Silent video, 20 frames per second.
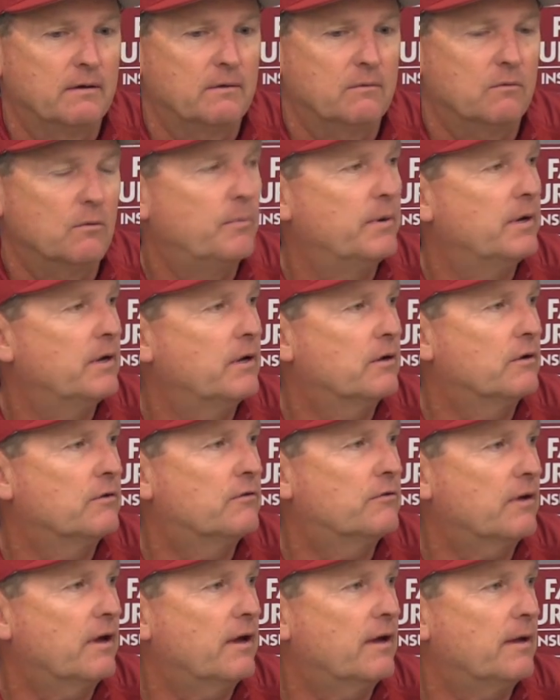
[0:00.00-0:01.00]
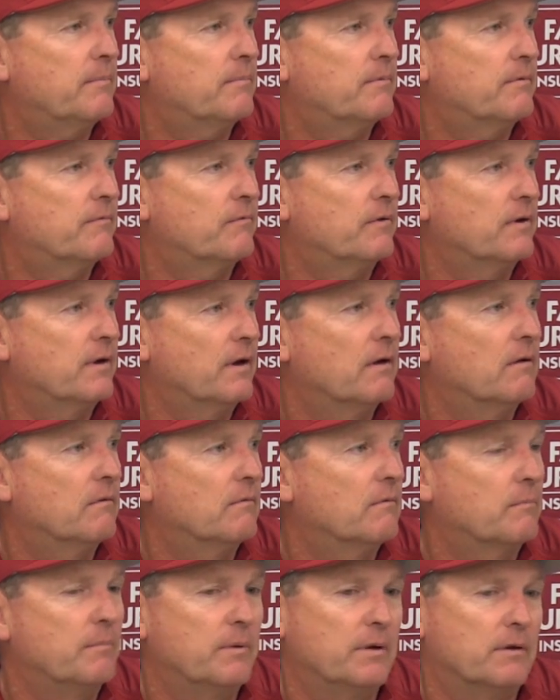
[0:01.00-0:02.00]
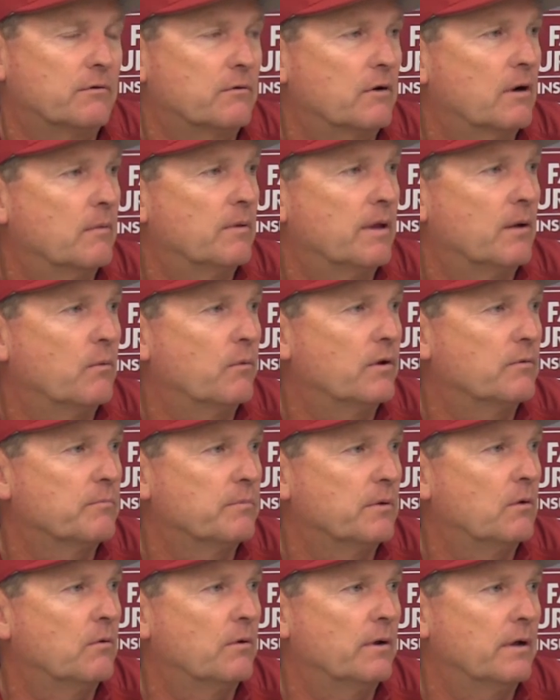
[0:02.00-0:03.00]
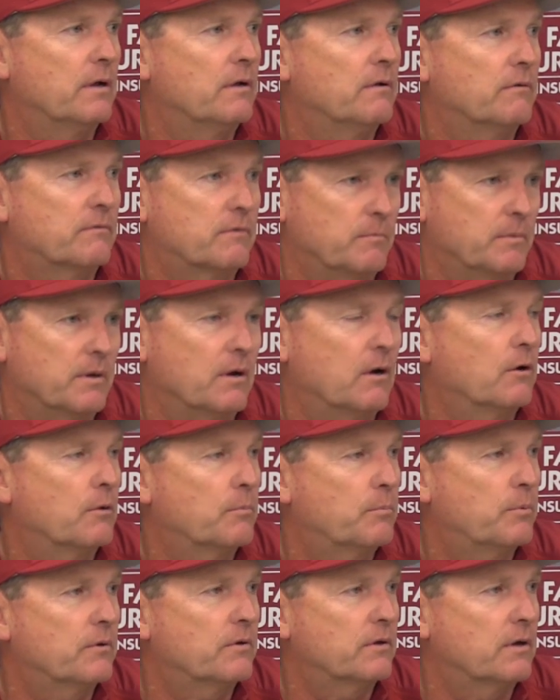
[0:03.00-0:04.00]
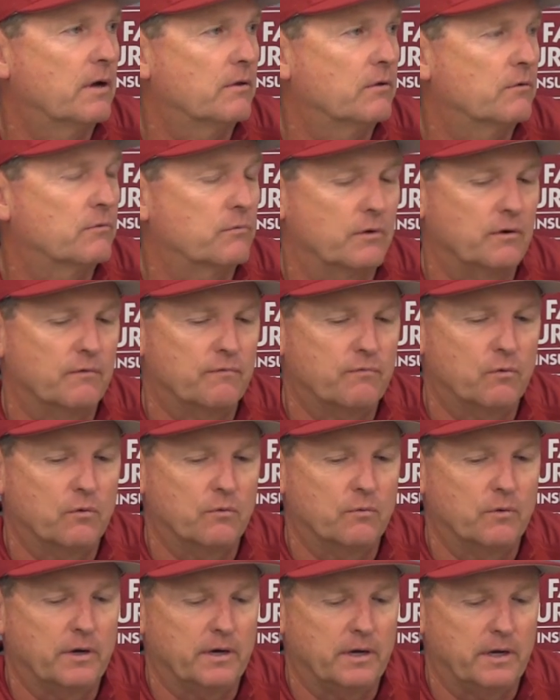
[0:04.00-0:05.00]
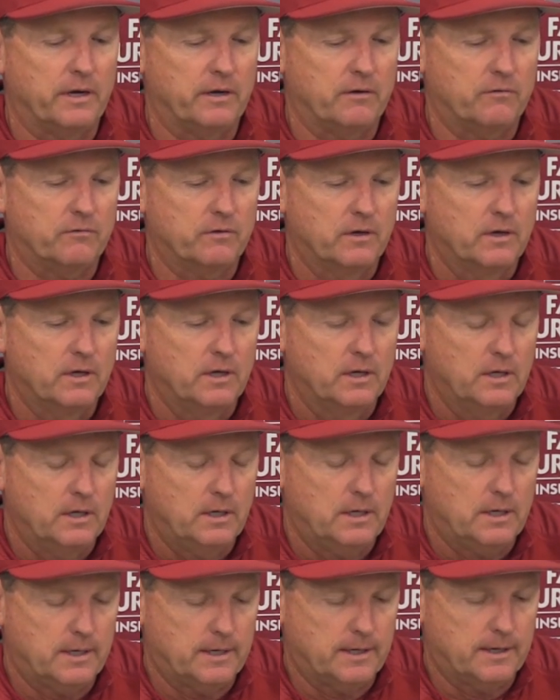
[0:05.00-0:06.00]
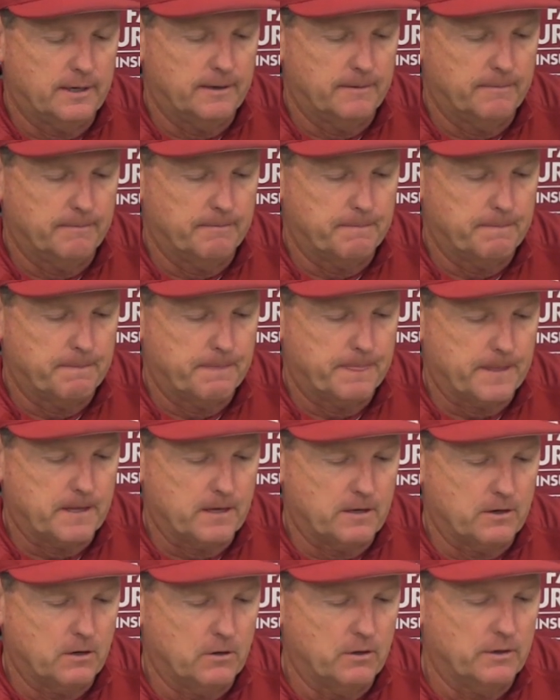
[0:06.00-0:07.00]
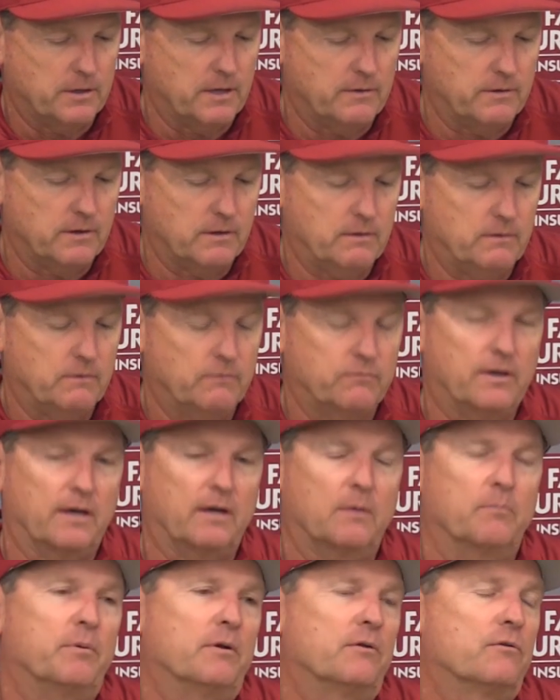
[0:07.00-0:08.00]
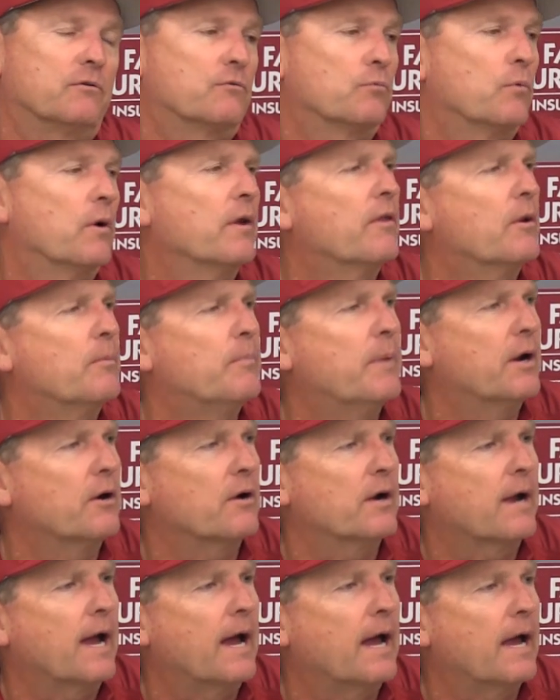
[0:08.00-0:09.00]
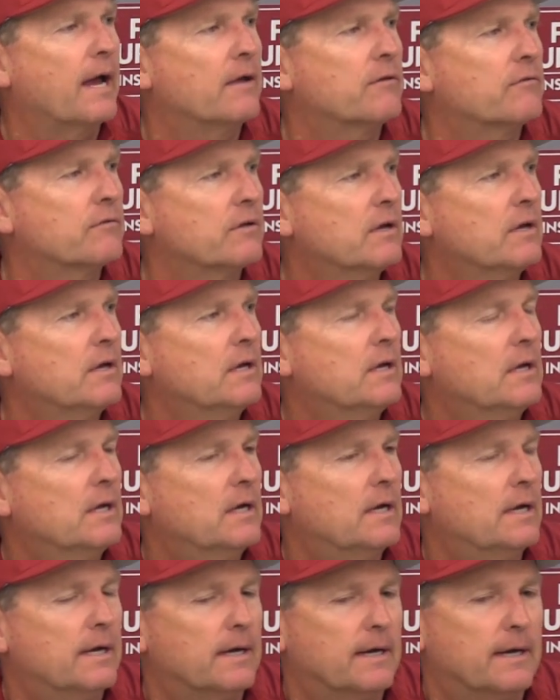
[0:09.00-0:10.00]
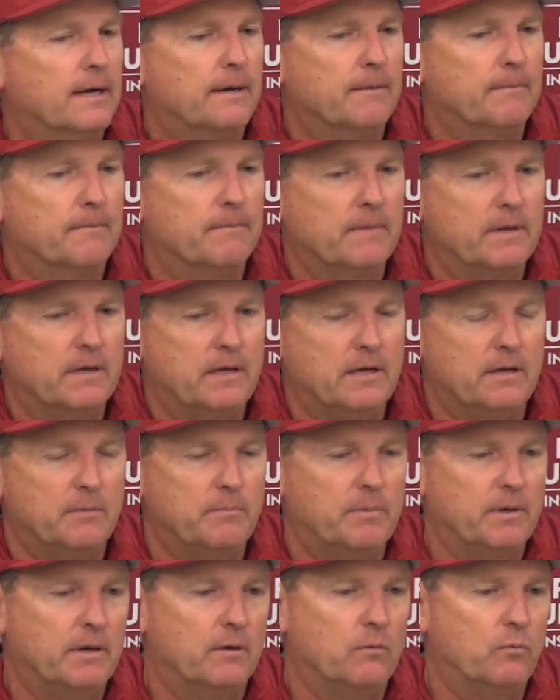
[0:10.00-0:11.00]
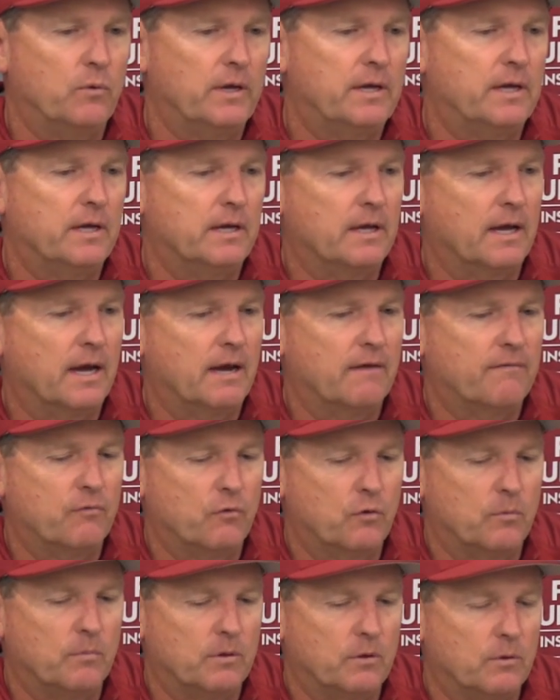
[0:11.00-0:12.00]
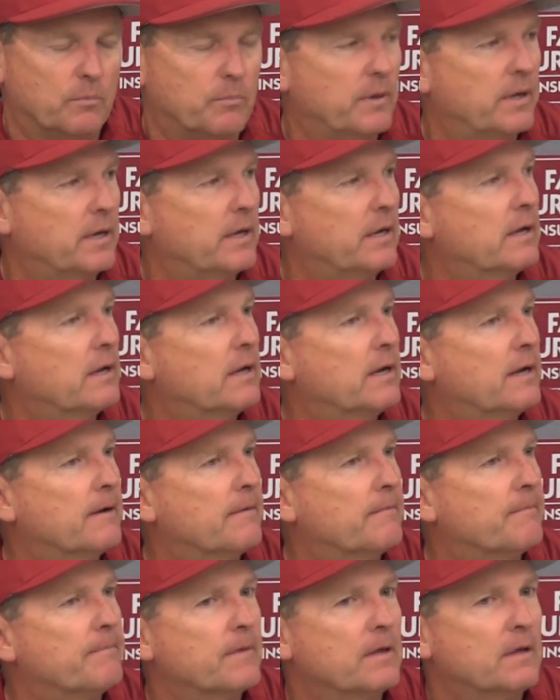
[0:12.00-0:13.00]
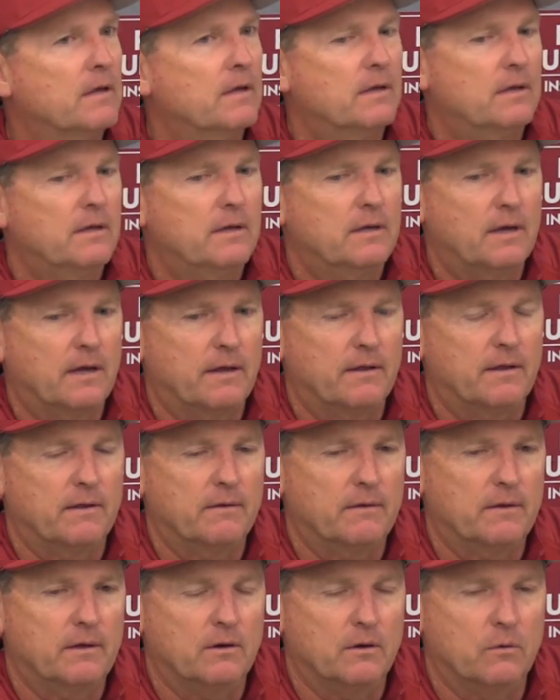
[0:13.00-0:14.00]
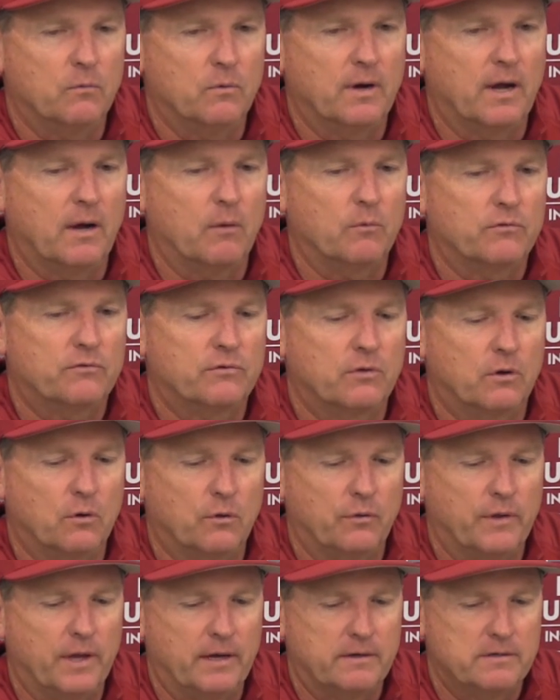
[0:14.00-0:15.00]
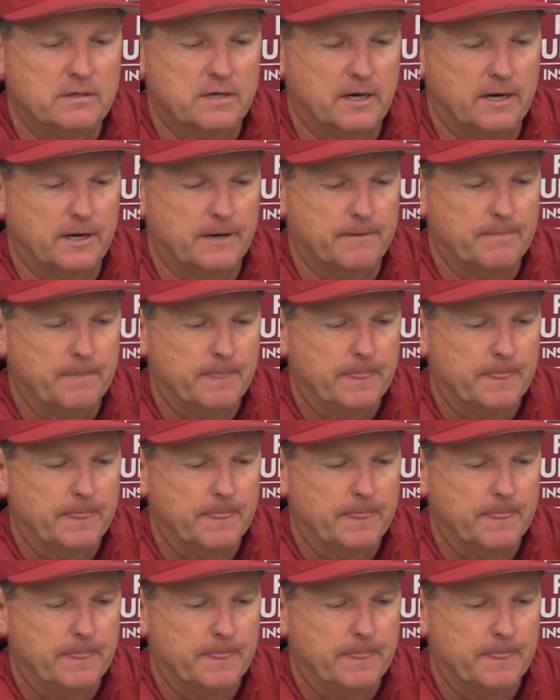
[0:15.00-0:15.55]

we'll be in good shape. If we don't, we'll be in trouble. That wind's blowing in. It's going to be hard to put together three and four run innings. Um, you know, and then the, the second pitcher is one of their better guys. Um, he had been a weekend guy for him a little bit. Um, uh, you know, what I was told that uh,